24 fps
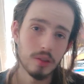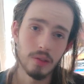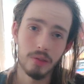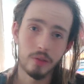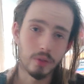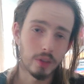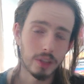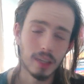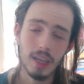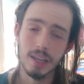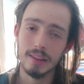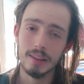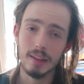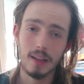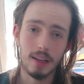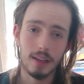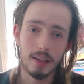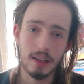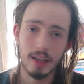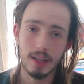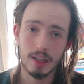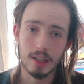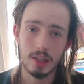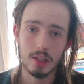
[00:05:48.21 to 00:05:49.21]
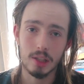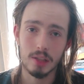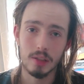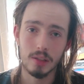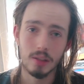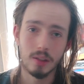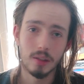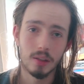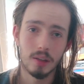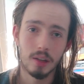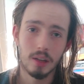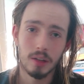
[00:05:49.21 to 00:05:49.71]
forget that, actually.
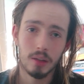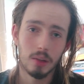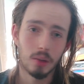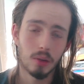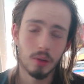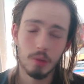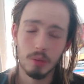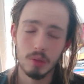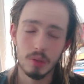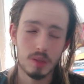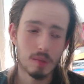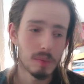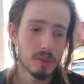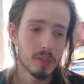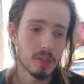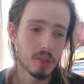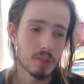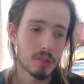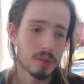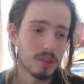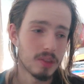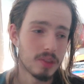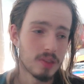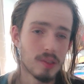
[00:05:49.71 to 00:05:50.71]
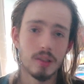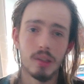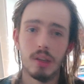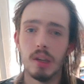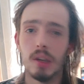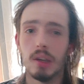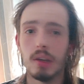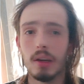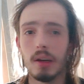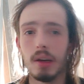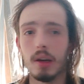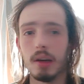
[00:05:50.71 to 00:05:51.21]
I don't know what diminished means.
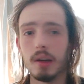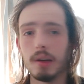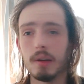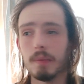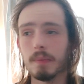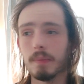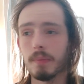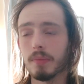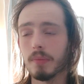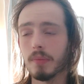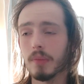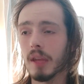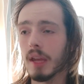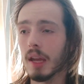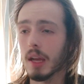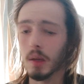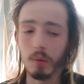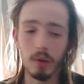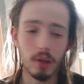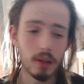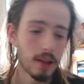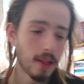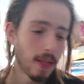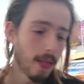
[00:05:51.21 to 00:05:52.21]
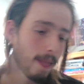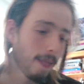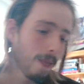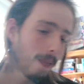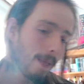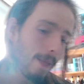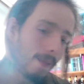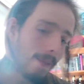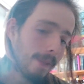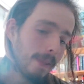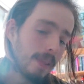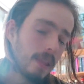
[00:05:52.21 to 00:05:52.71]
Anyway,
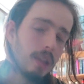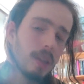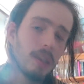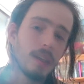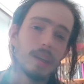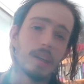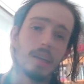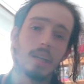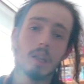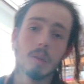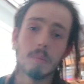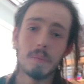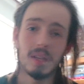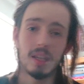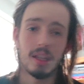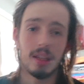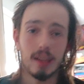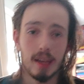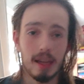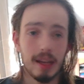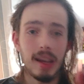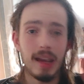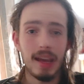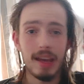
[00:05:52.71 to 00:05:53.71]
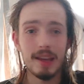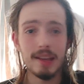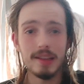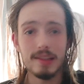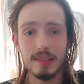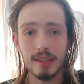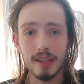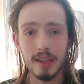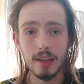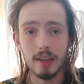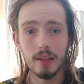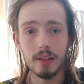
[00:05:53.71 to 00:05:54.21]
it'll be an A
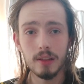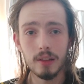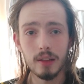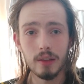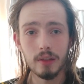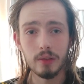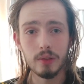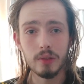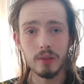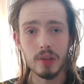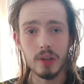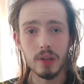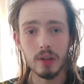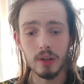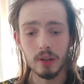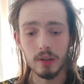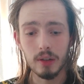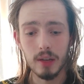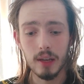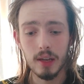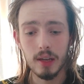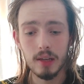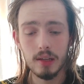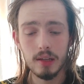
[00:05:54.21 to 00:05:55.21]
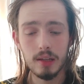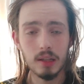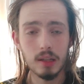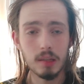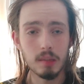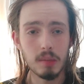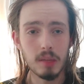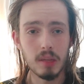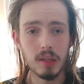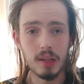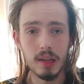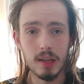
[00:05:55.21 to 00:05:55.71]
scale if you start on A. It
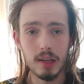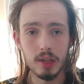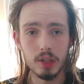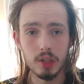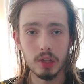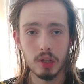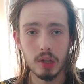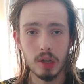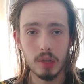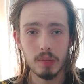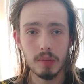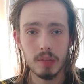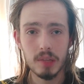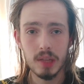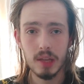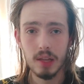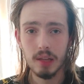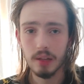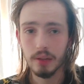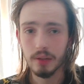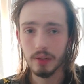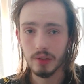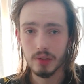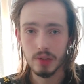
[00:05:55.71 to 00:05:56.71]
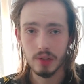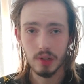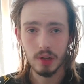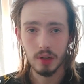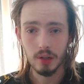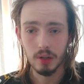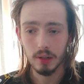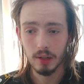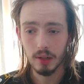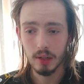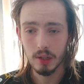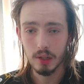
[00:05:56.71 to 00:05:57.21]
can be an A sharp scale if you
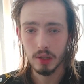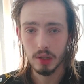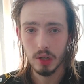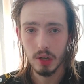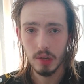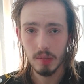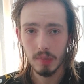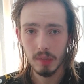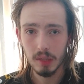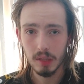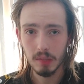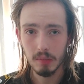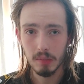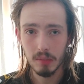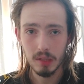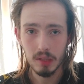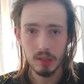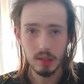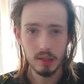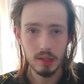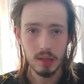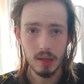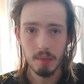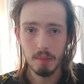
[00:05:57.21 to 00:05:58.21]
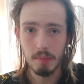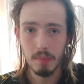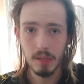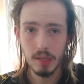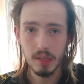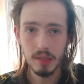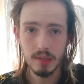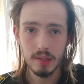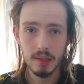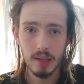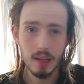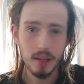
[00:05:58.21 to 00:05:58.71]
start on A sharp. It can be a
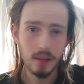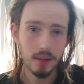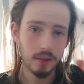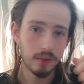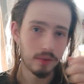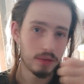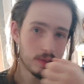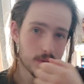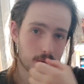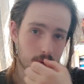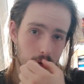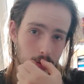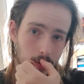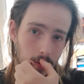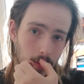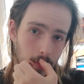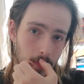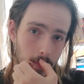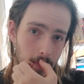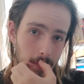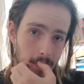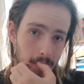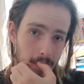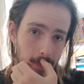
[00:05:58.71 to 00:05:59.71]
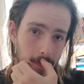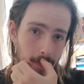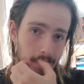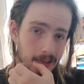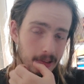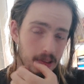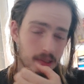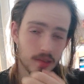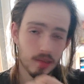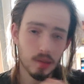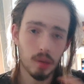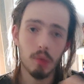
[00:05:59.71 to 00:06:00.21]
B scale if you start on B,
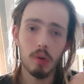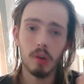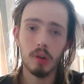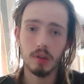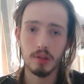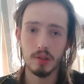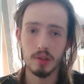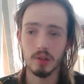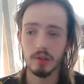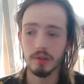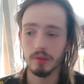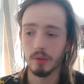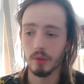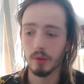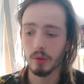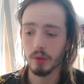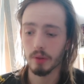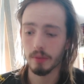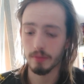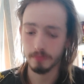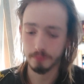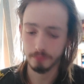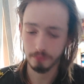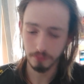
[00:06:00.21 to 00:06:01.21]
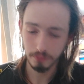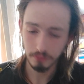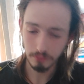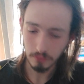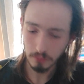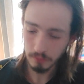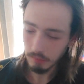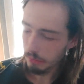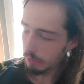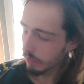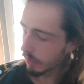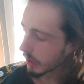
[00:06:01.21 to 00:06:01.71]
and so on and so forth.
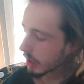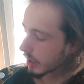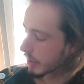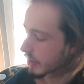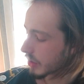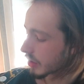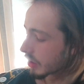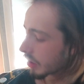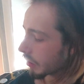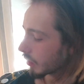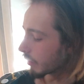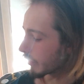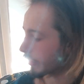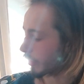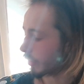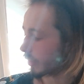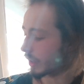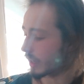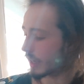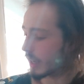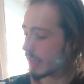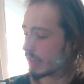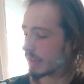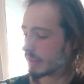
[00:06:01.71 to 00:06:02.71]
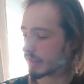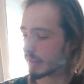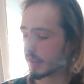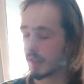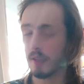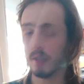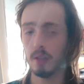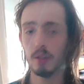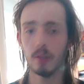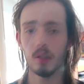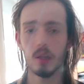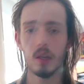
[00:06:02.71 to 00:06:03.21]
So for an A
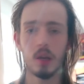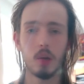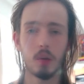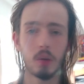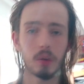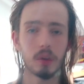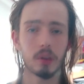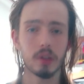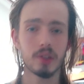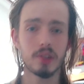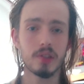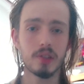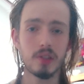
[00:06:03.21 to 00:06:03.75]
scale, we're going to